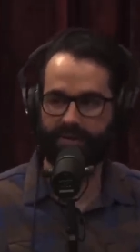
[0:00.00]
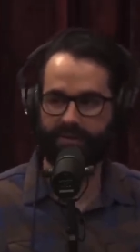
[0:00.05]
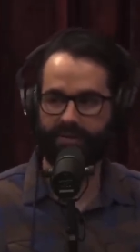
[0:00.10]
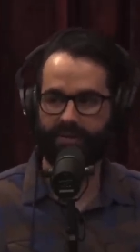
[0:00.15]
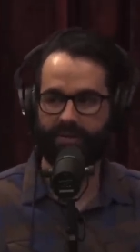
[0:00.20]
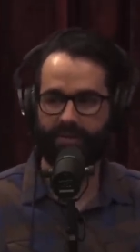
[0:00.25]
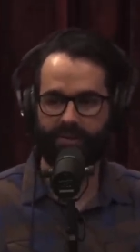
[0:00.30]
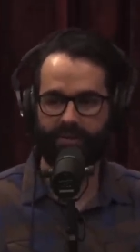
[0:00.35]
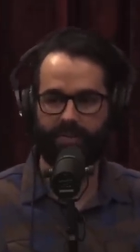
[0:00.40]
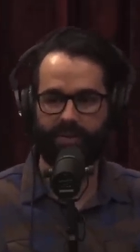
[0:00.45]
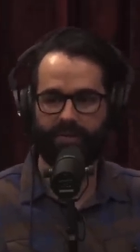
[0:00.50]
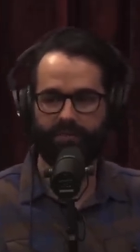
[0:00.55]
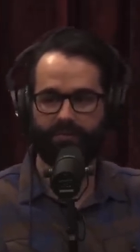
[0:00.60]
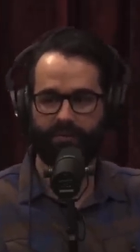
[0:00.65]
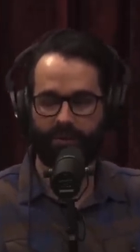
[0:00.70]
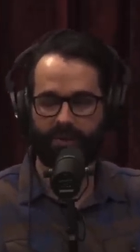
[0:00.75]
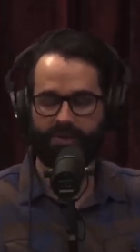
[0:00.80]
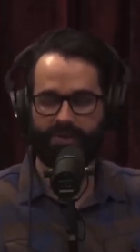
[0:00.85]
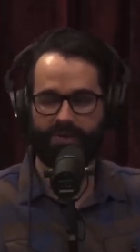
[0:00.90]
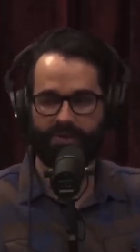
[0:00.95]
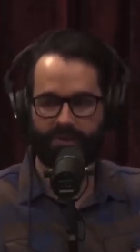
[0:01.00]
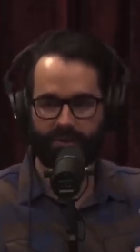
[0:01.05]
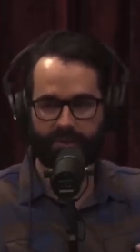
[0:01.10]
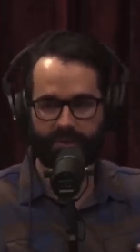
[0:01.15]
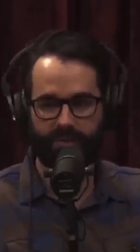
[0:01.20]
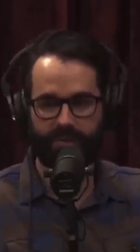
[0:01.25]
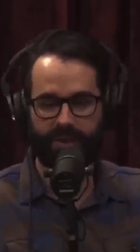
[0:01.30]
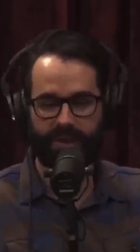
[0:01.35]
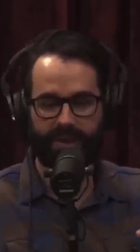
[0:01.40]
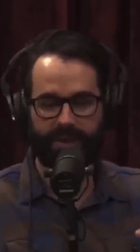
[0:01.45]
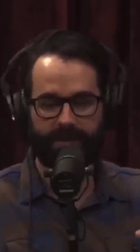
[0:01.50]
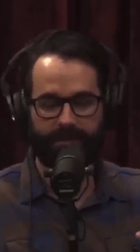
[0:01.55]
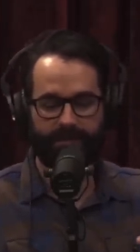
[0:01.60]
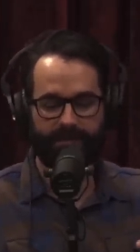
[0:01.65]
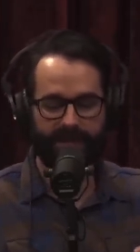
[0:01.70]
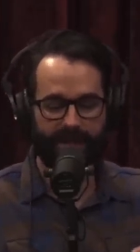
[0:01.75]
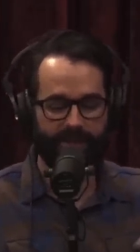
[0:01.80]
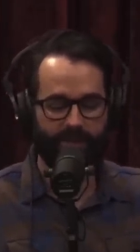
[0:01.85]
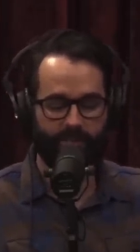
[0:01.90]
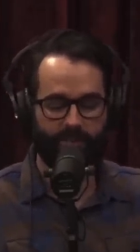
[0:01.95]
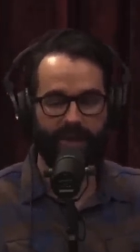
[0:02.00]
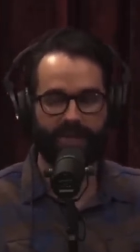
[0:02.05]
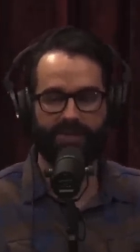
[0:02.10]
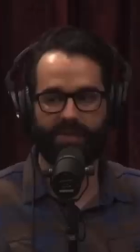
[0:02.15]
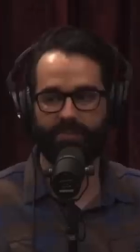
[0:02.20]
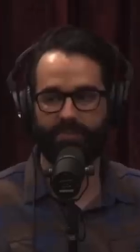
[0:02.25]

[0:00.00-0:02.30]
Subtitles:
You're being forced to express